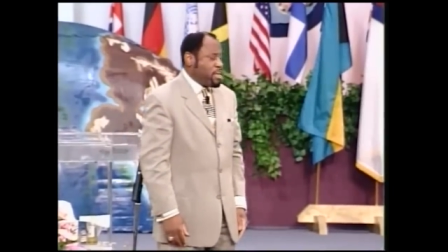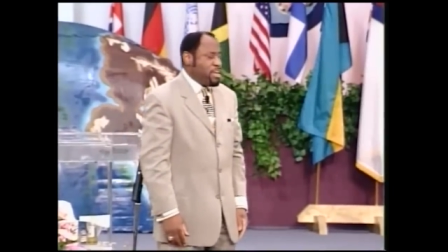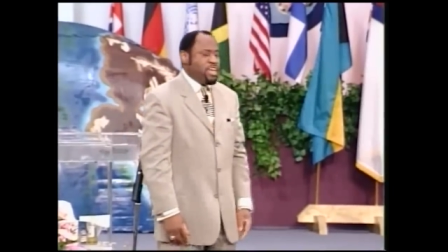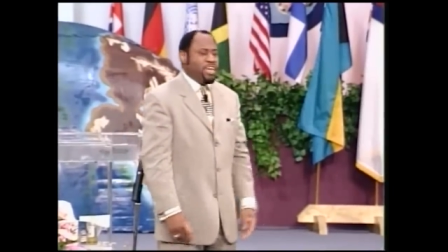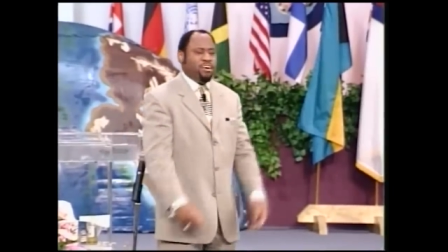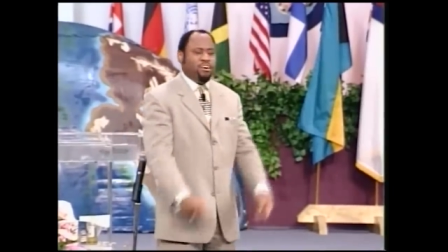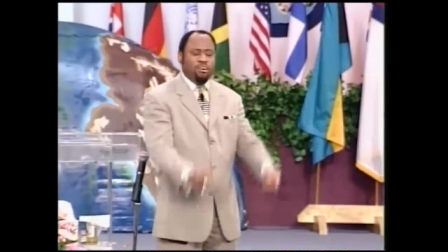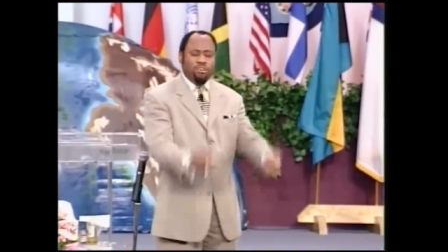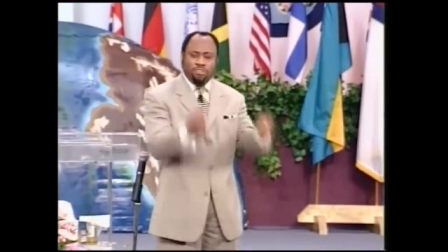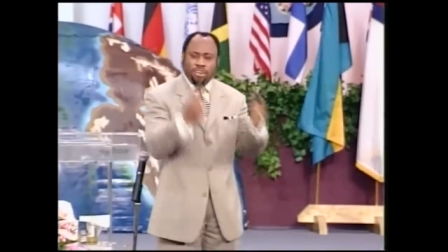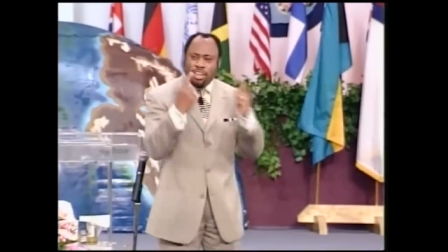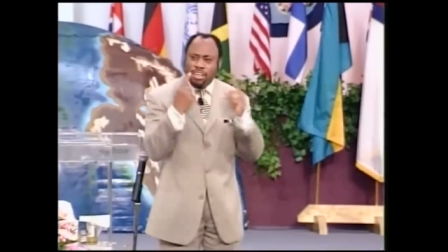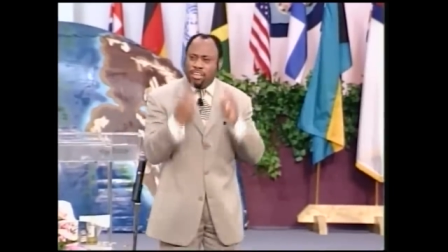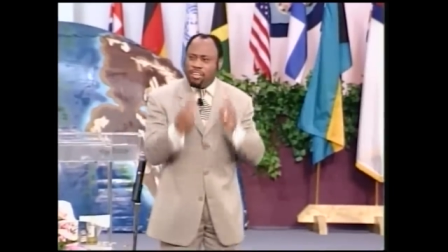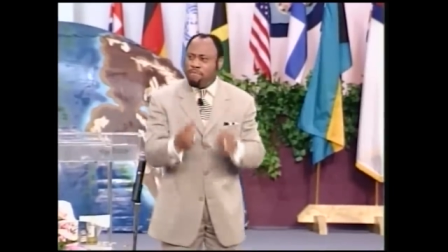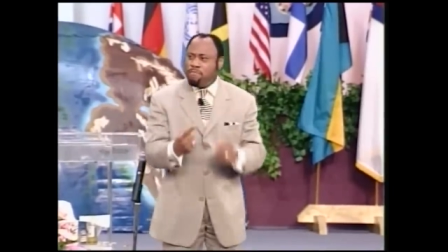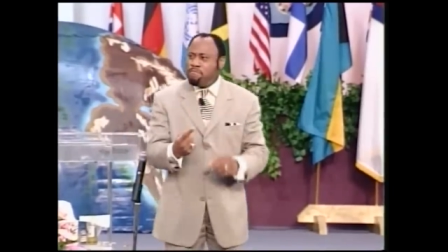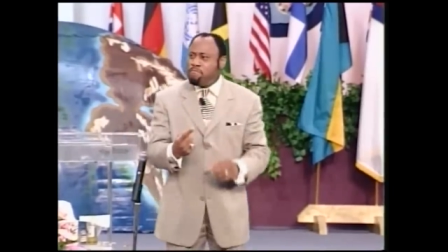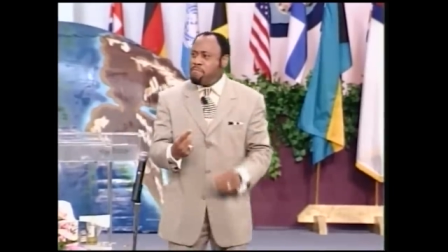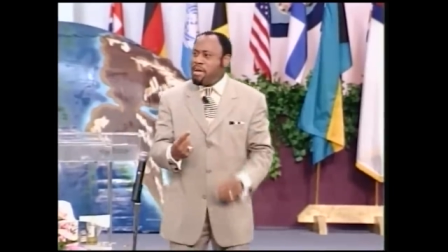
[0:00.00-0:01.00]
He
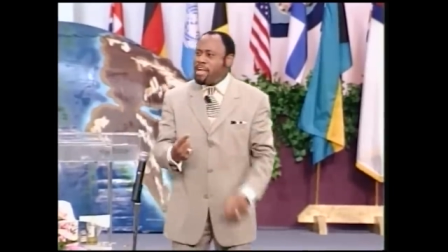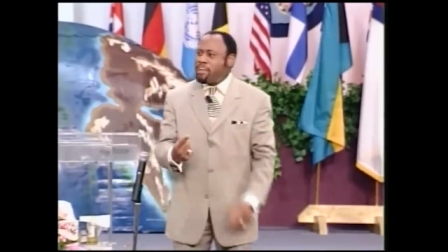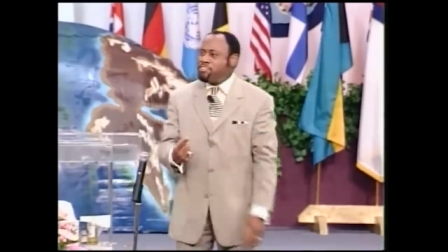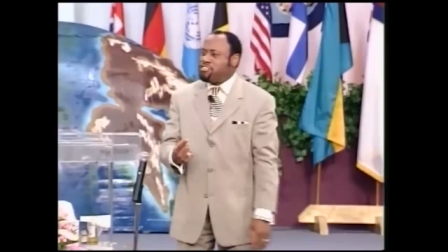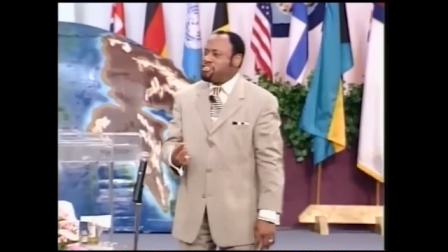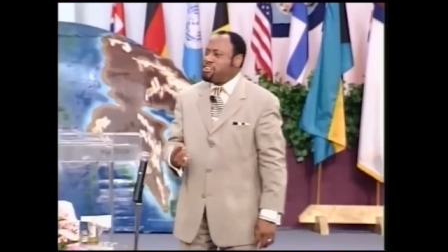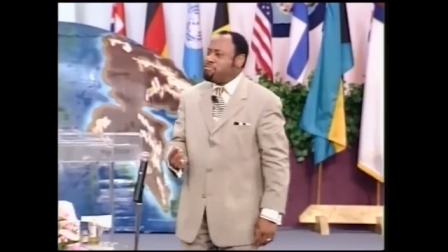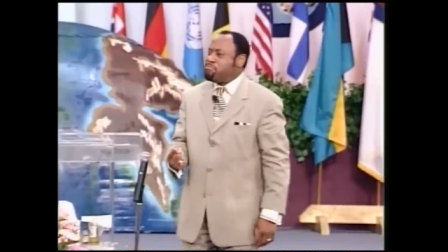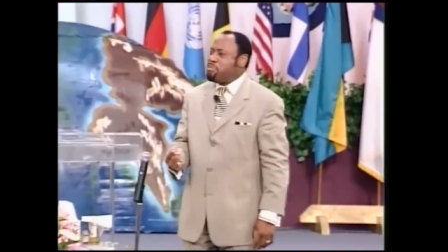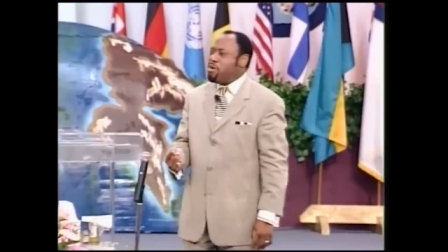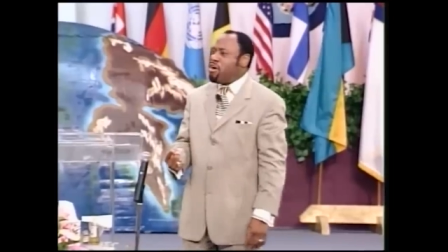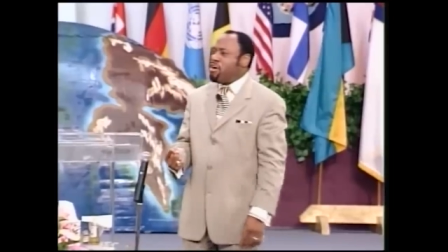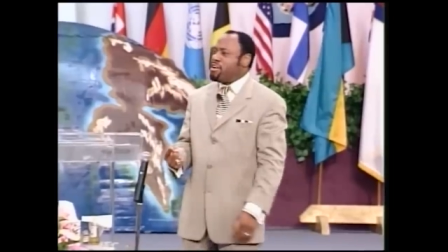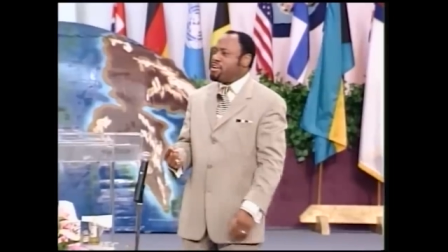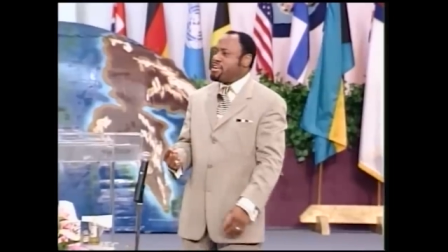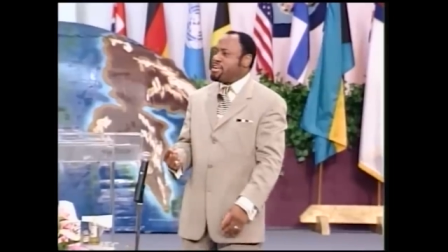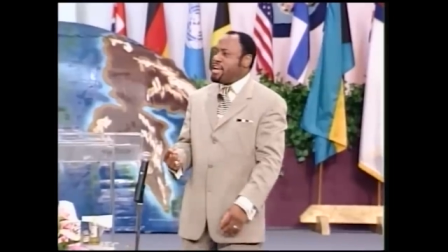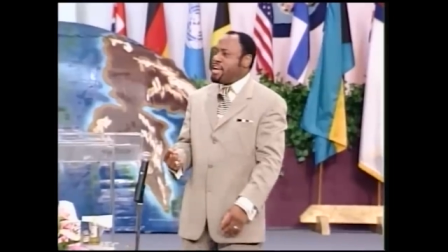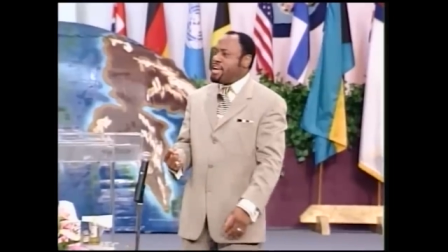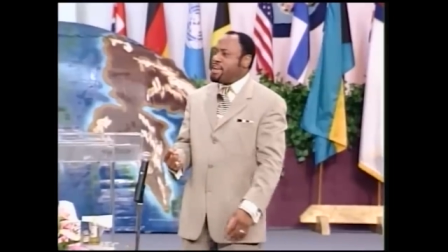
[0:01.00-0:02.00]
only mentioned
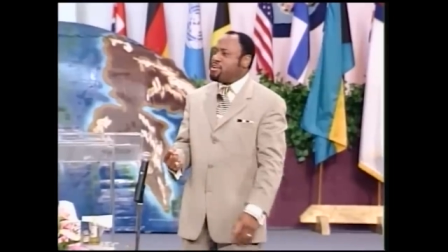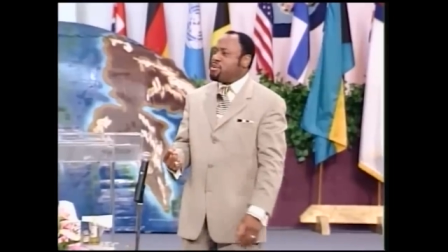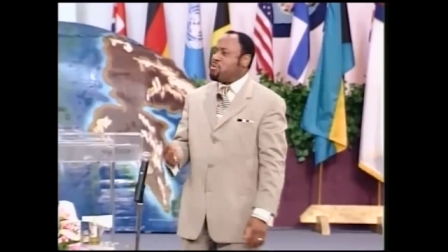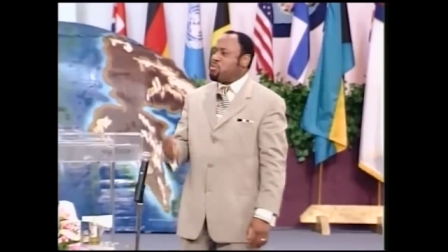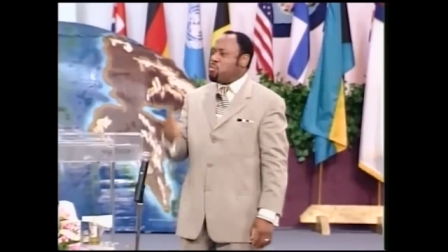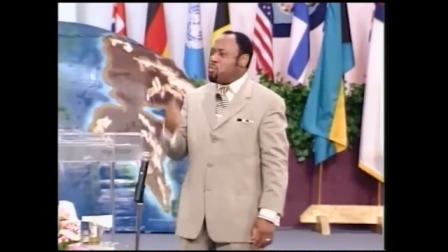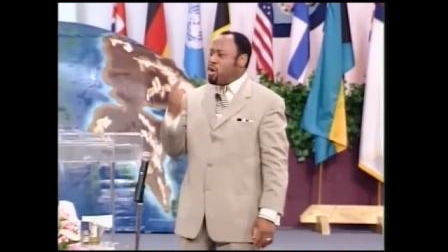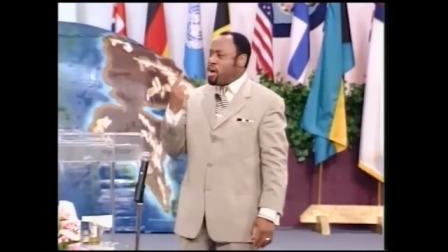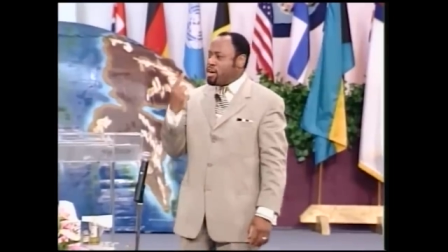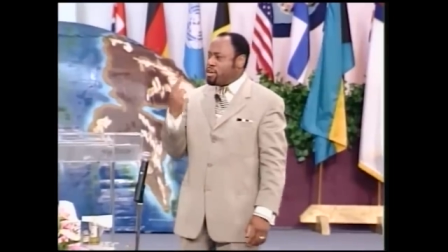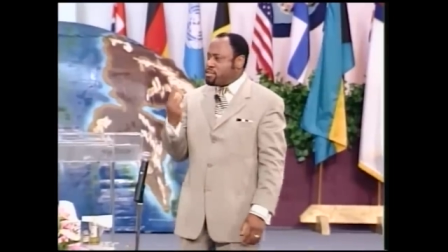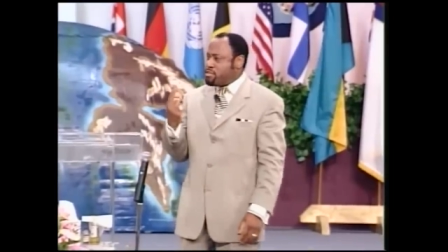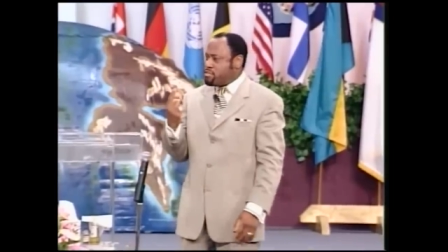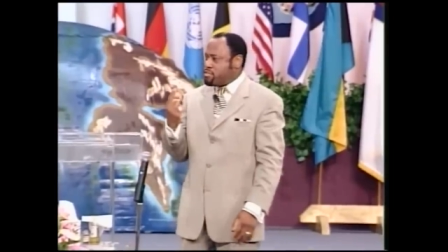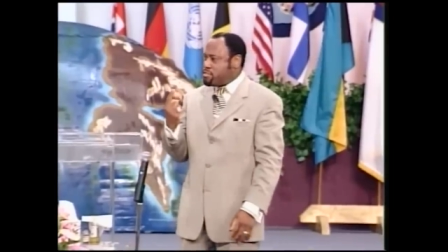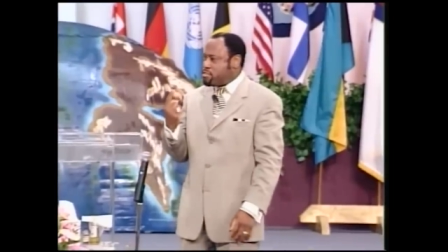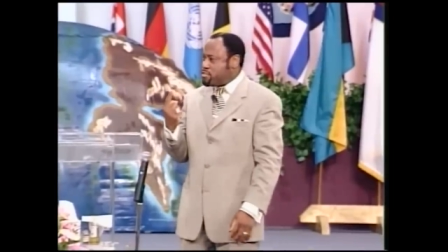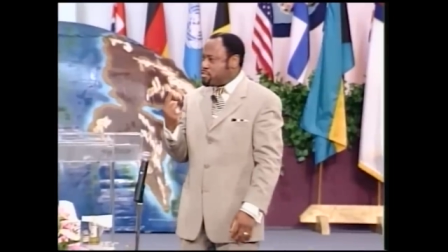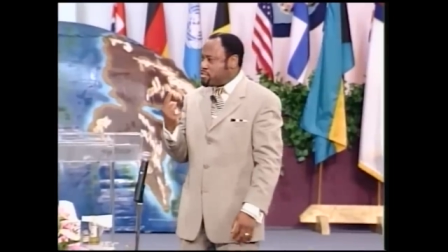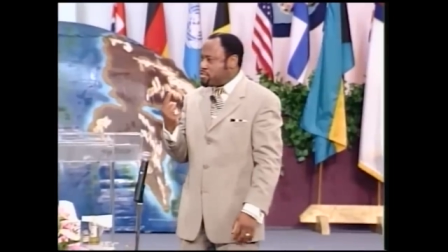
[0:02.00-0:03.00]
born again
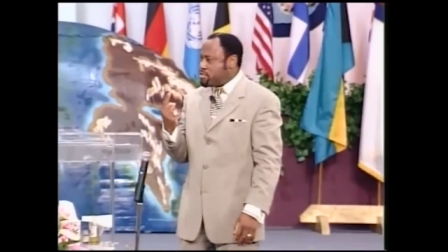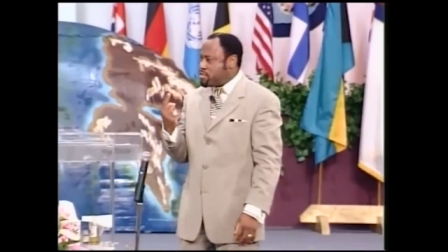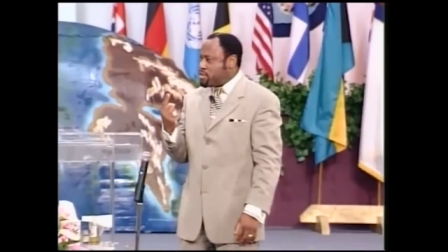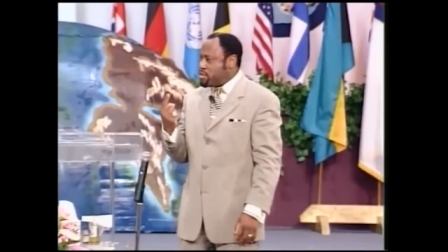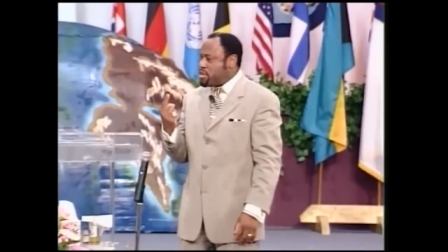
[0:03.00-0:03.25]
once,